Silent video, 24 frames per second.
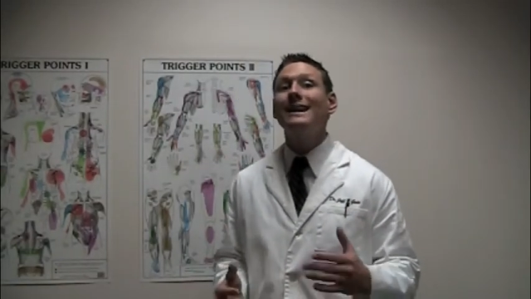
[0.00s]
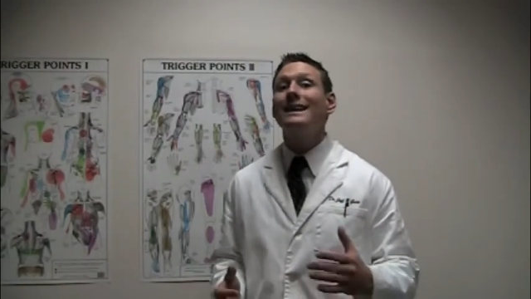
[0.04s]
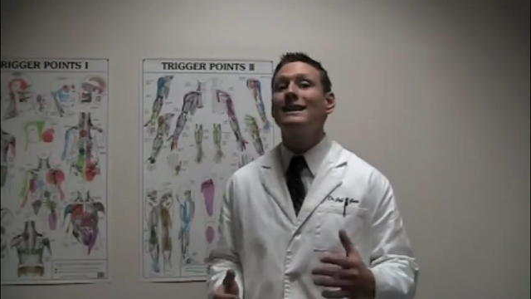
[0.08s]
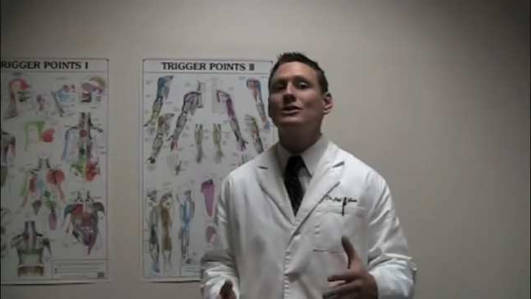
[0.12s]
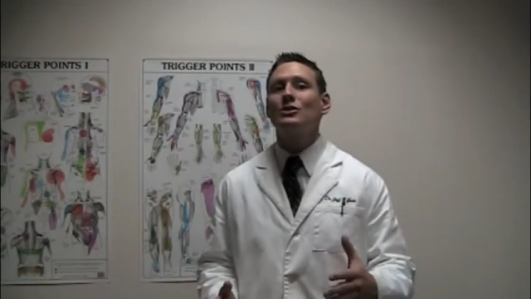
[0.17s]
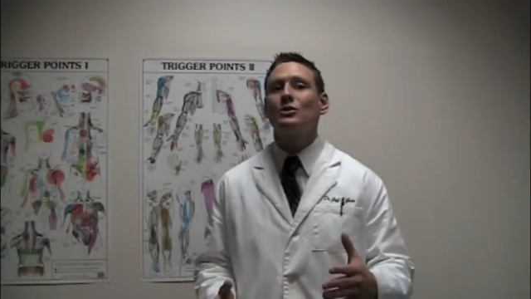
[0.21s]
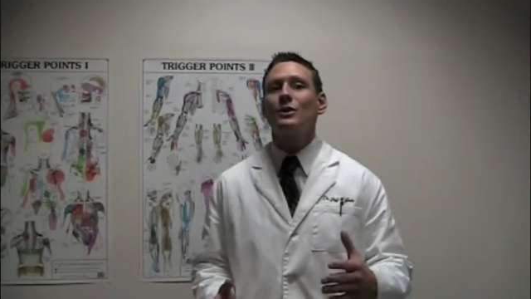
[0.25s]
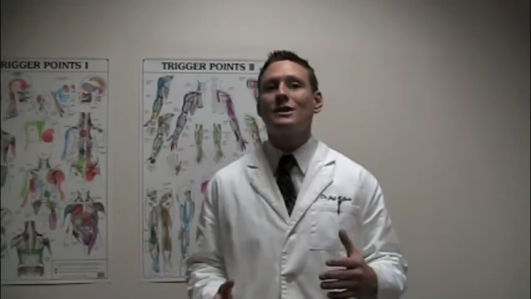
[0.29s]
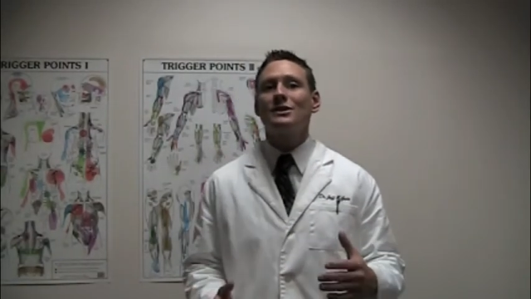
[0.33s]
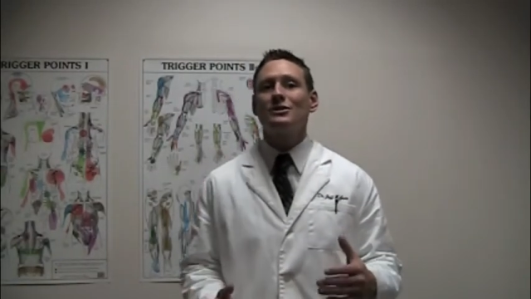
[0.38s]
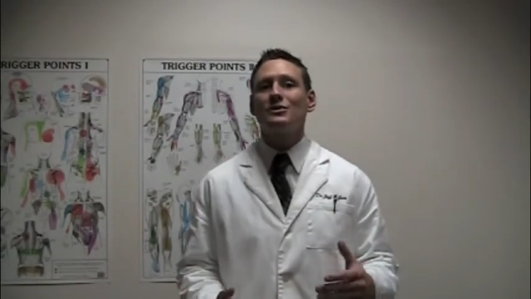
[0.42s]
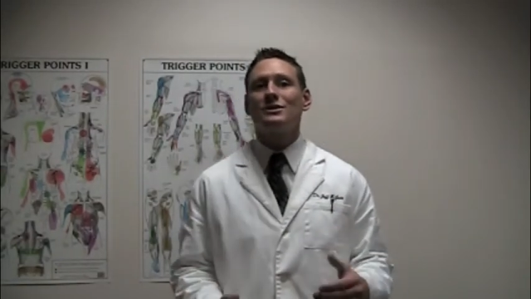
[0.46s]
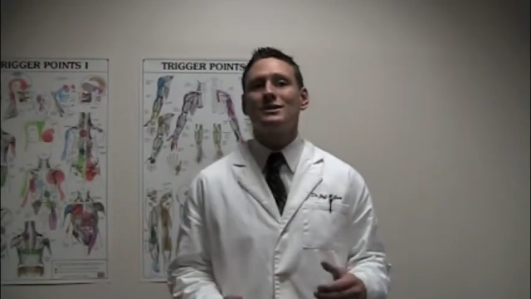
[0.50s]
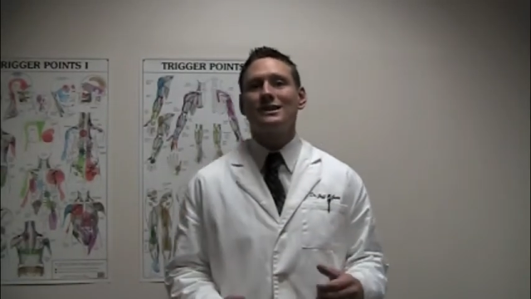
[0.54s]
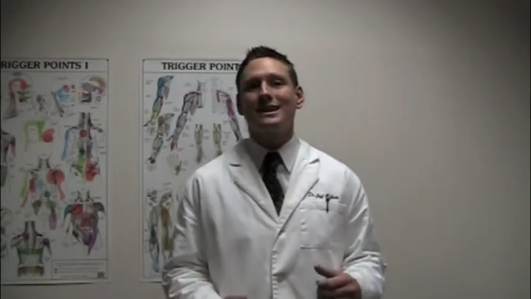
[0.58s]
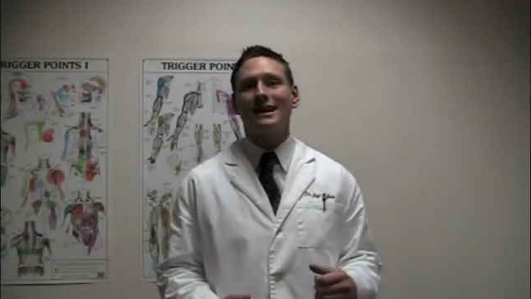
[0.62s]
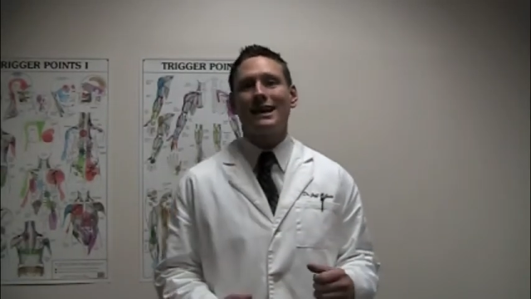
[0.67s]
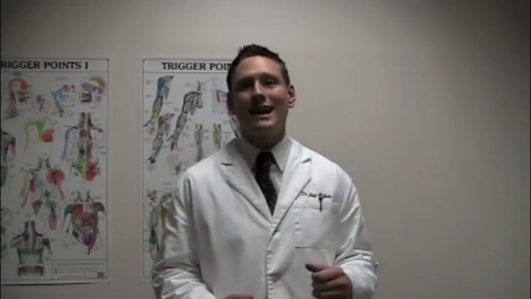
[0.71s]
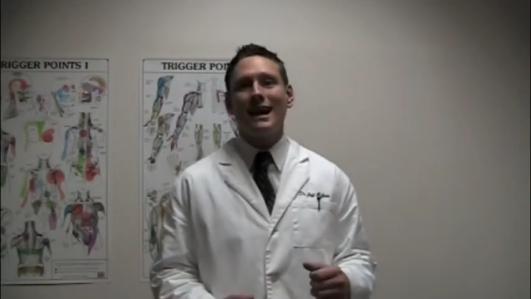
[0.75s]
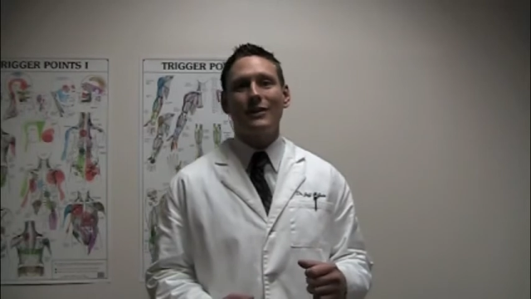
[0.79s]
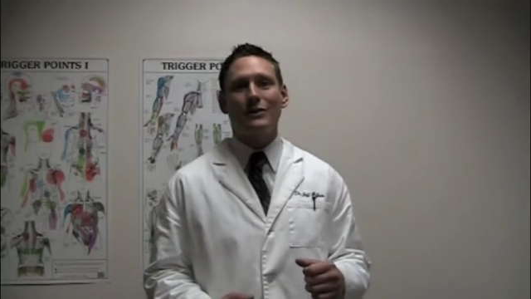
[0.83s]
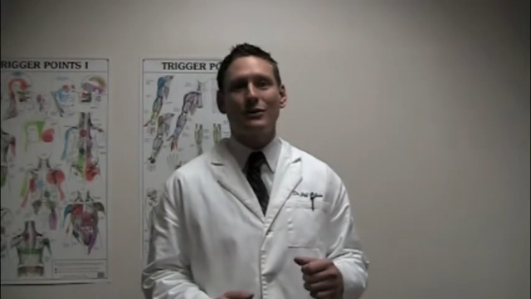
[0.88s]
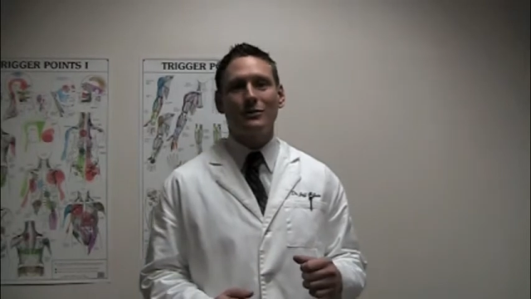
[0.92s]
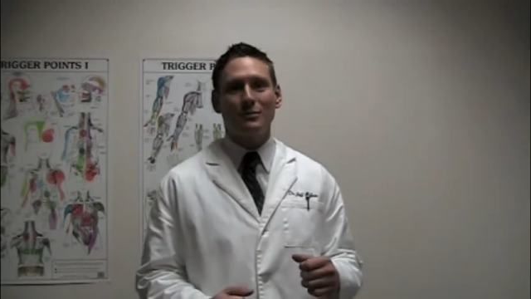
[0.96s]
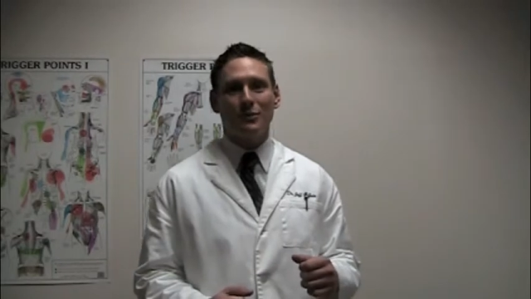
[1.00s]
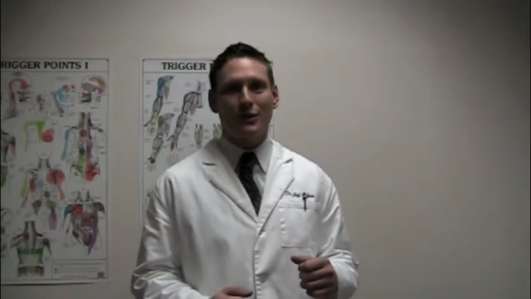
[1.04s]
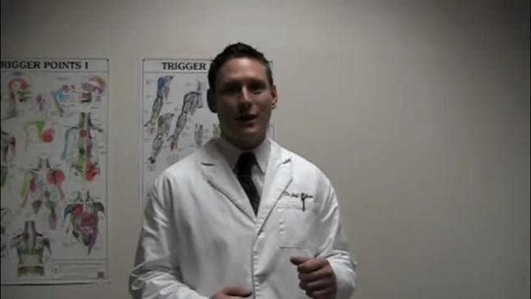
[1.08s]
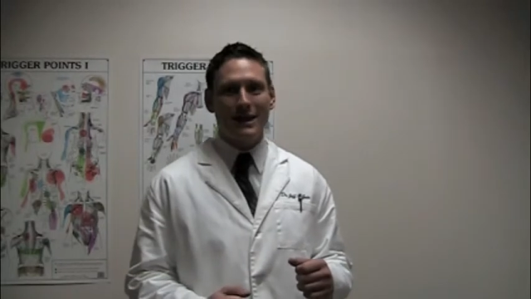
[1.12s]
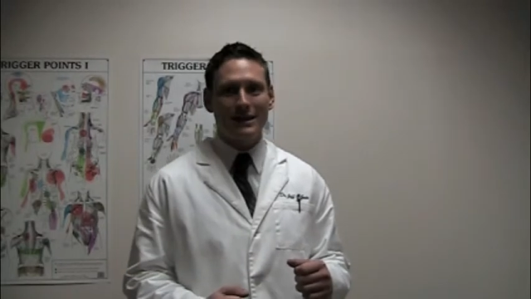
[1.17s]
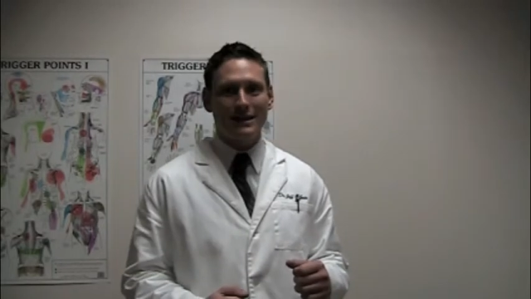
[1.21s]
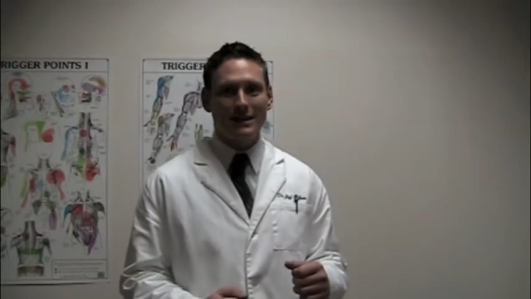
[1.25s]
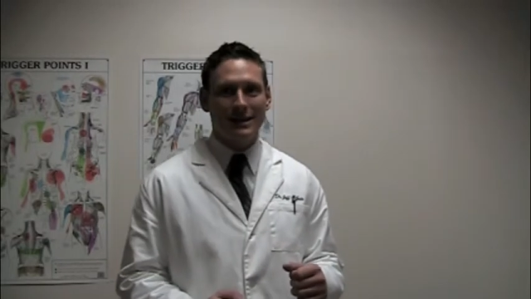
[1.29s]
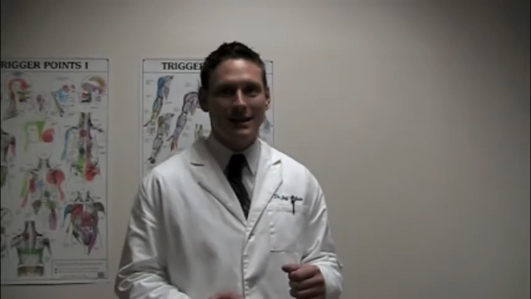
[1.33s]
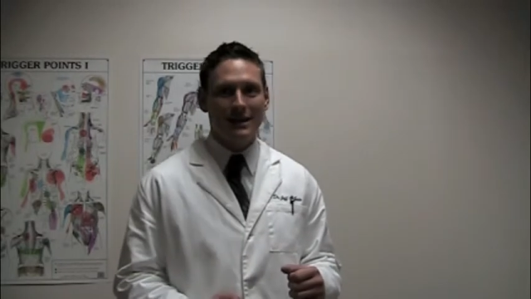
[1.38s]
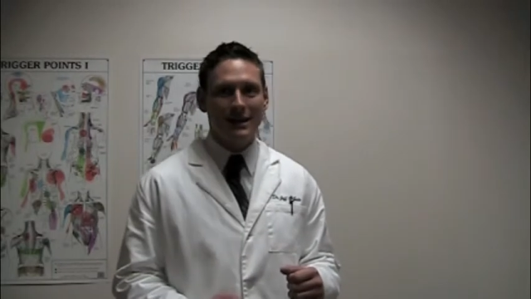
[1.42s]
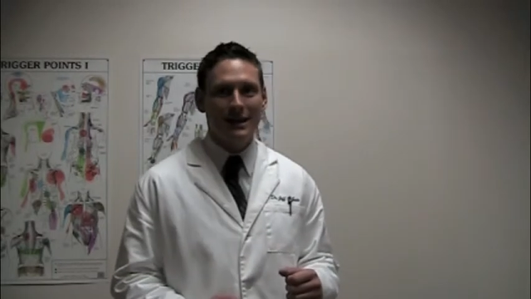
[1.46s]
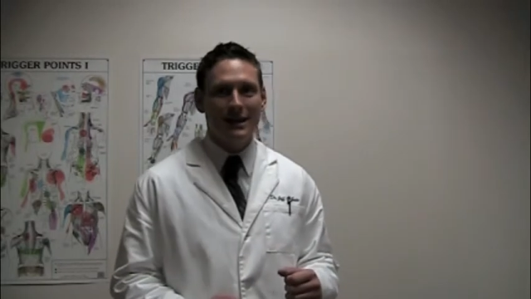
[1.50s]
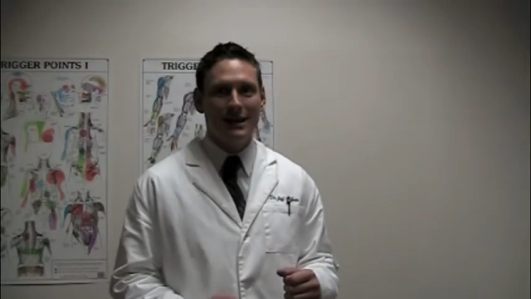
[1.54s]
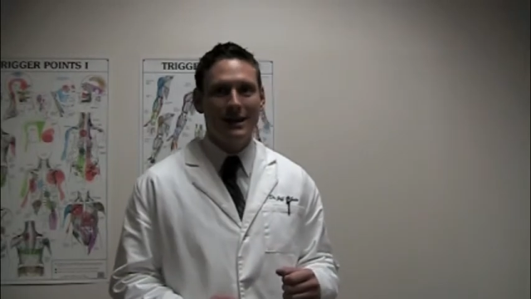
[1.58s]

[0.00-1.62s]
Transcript: and your interest in chiropractic.